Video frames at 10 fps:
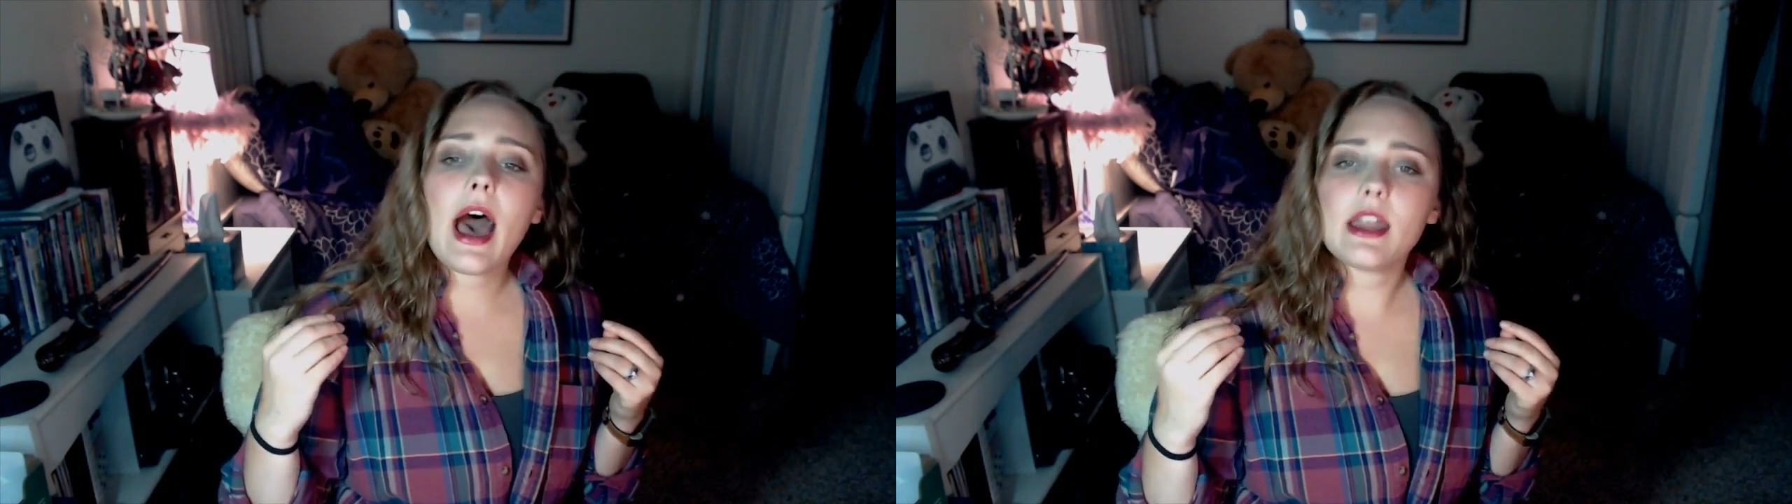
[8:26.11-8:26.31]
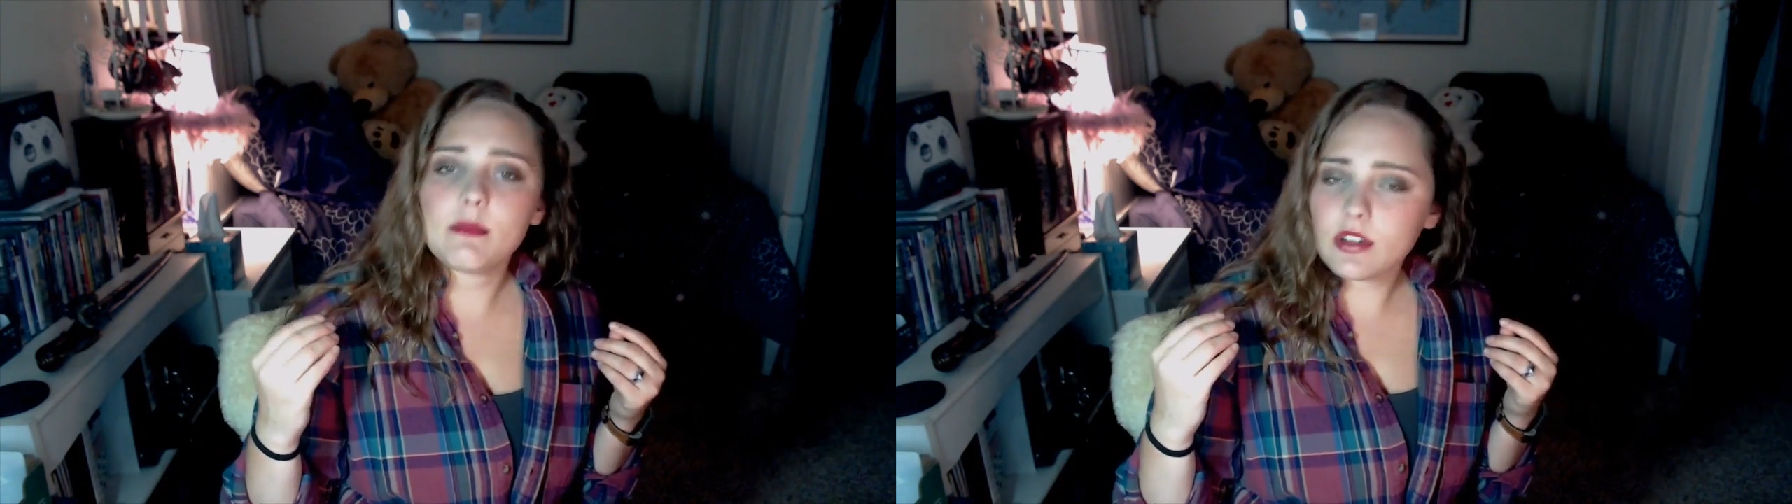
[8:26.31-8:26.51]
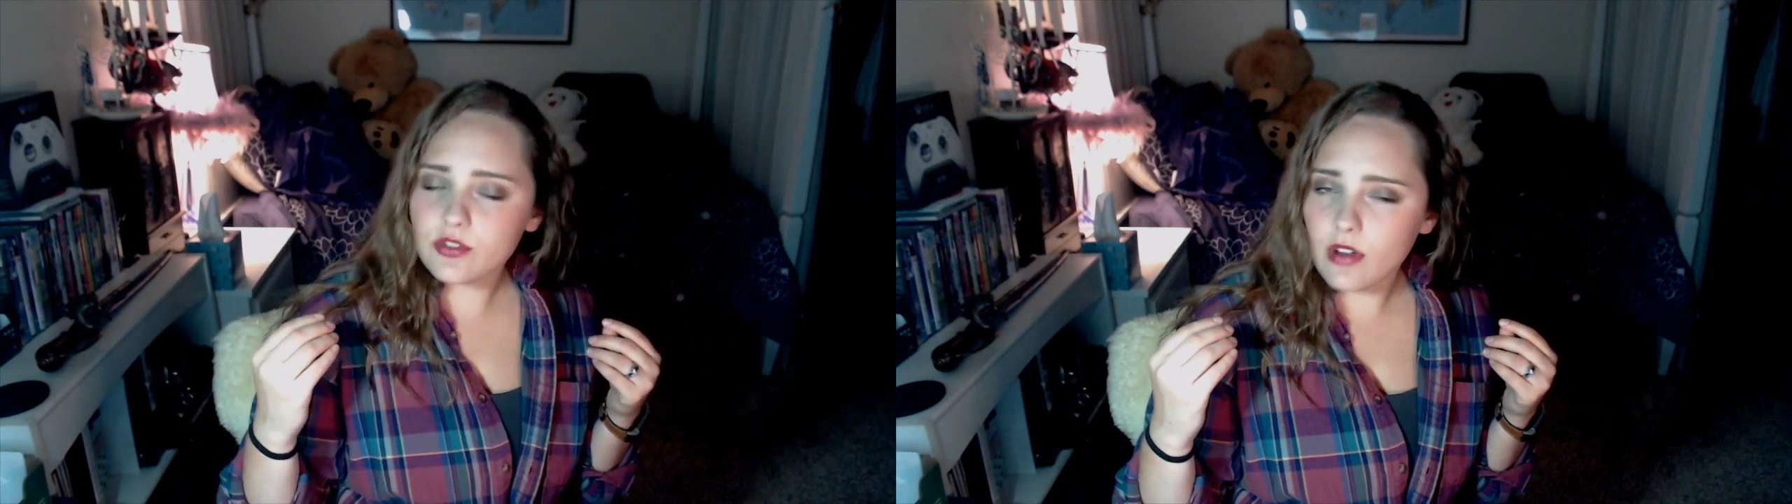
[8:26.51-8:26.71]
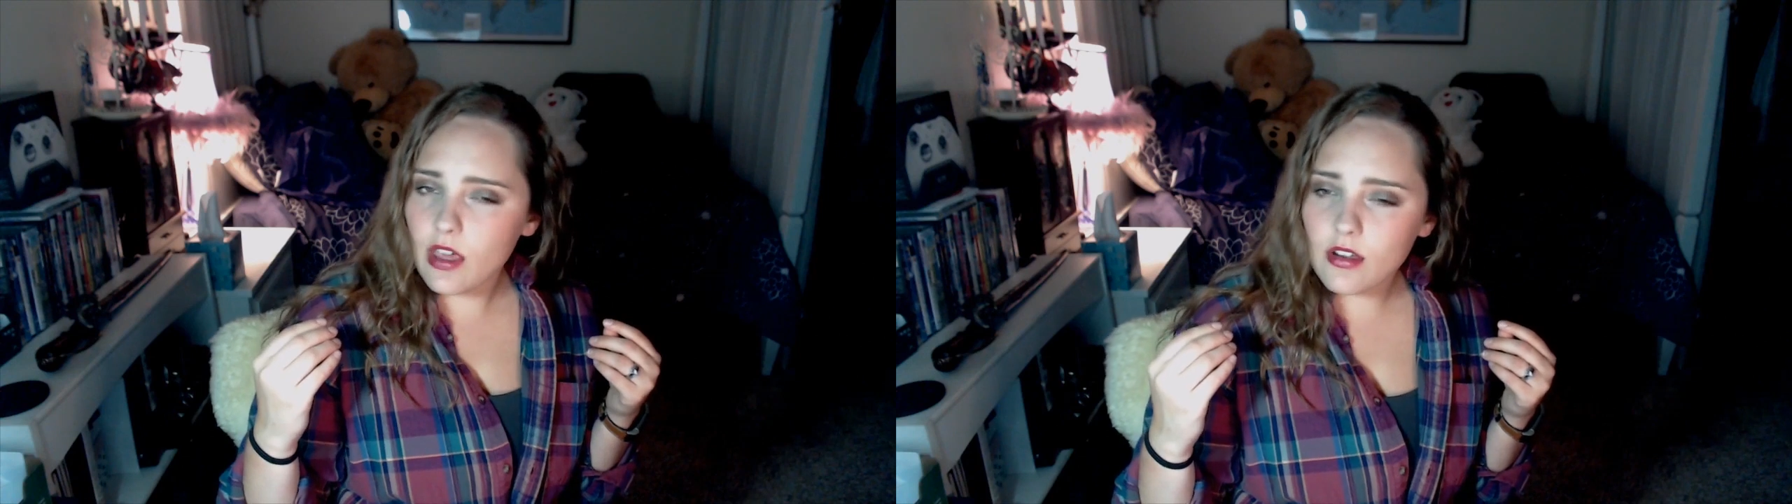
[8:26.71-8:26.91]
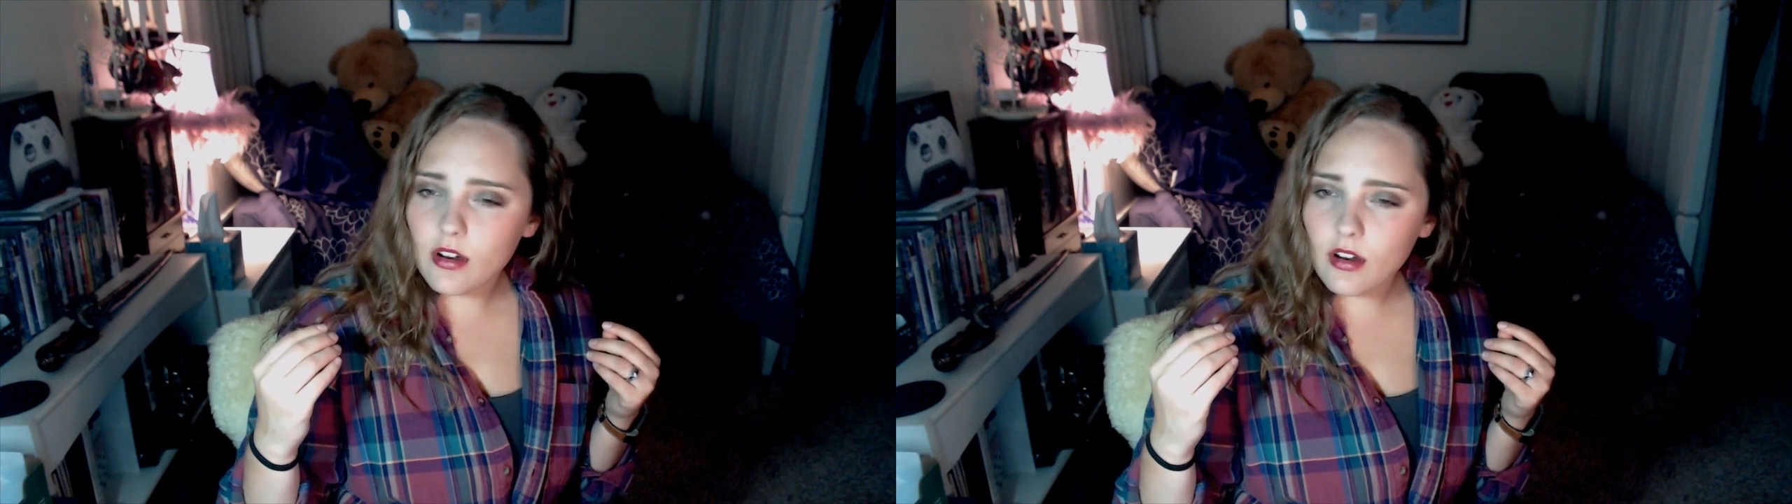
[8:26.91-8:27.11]
I'd much
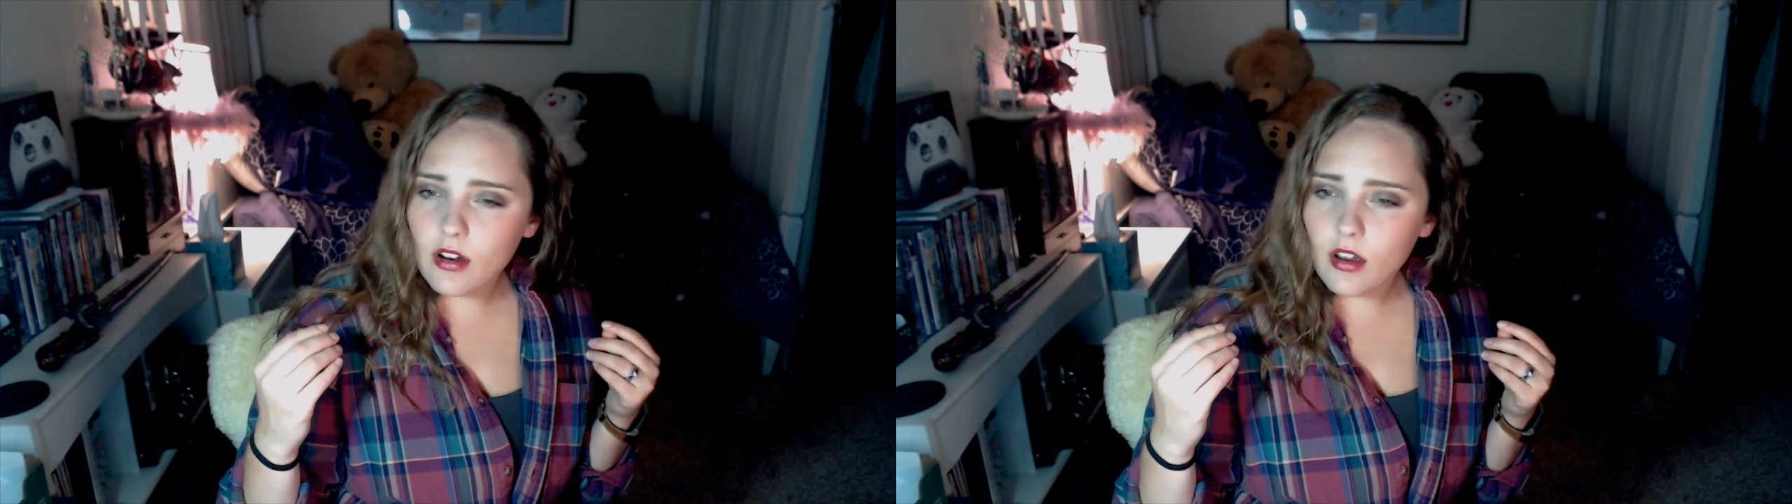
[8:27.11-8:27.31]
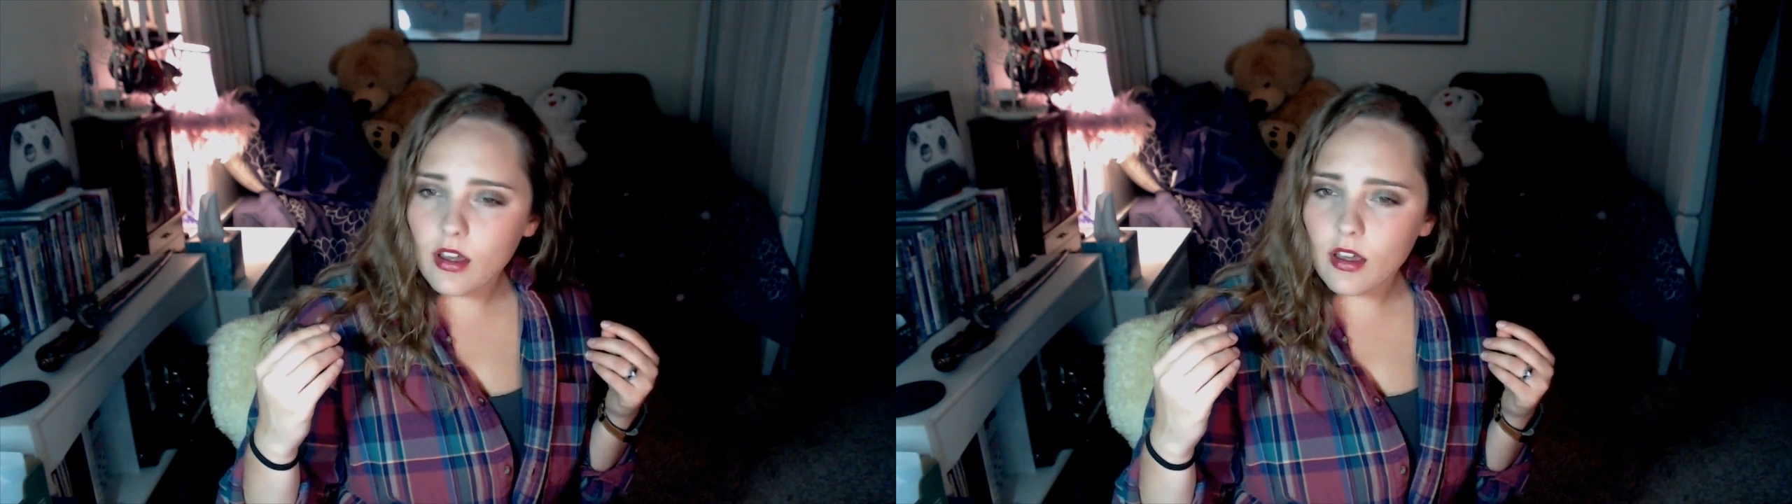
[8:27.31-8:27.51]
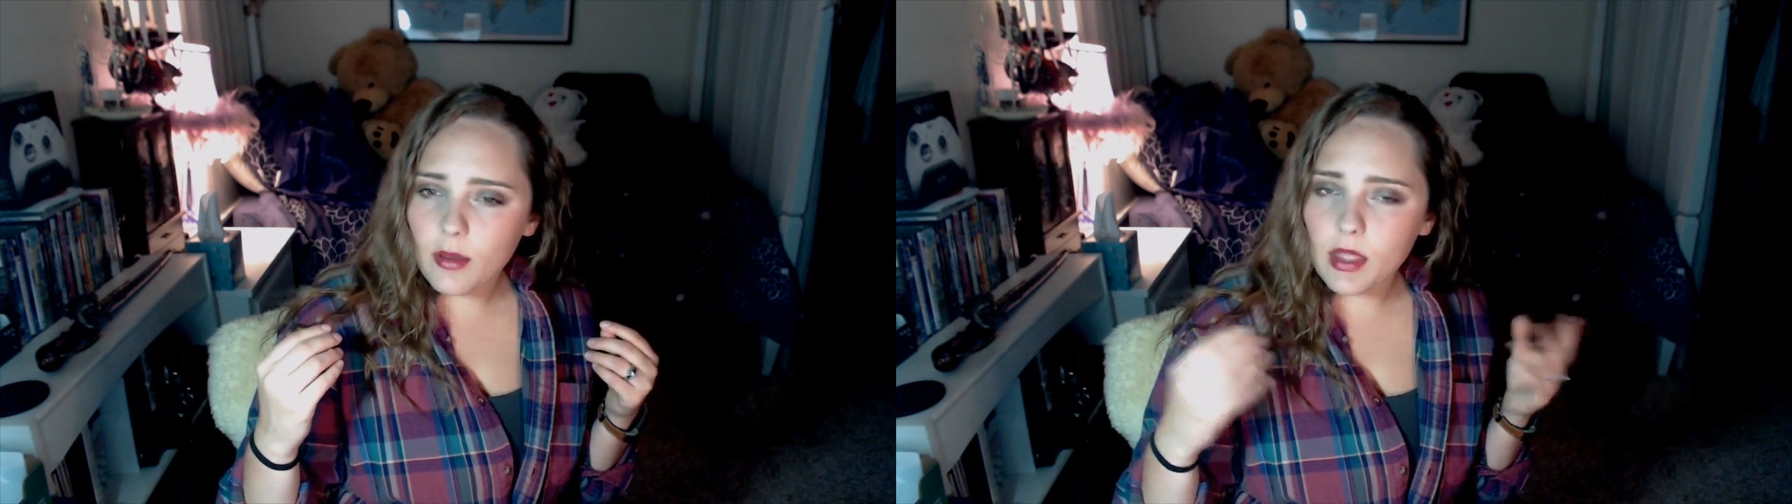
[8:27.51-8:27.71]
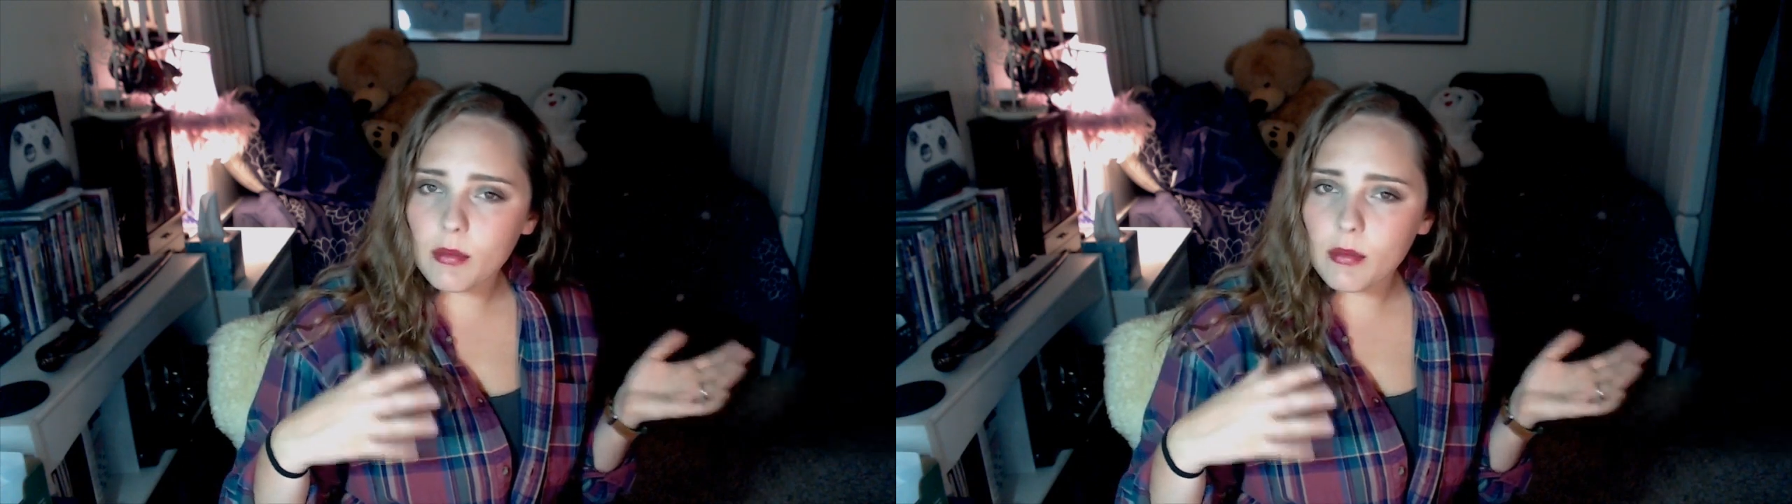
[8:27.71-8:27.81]
rather be